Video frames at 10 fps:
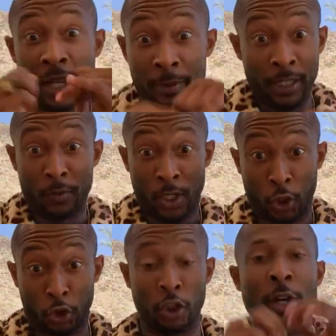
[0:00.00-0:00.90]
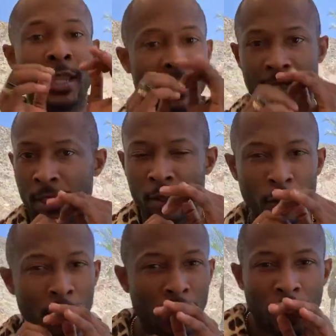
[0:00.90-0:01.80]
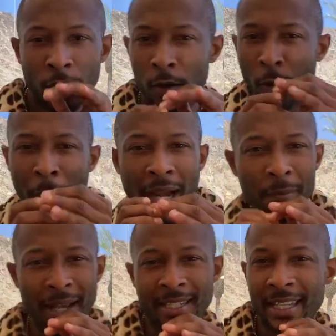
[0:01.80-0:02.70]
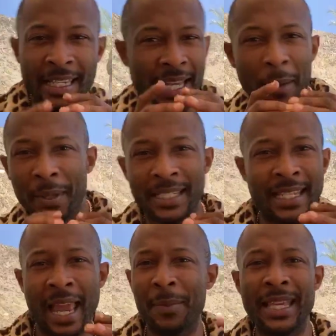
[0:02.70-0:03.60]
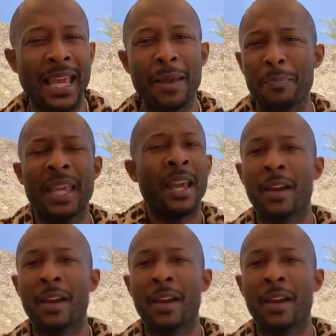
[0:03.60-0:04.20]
I mean, he was like, listen, when Mighty Mouse is at the top of his game, he can't be.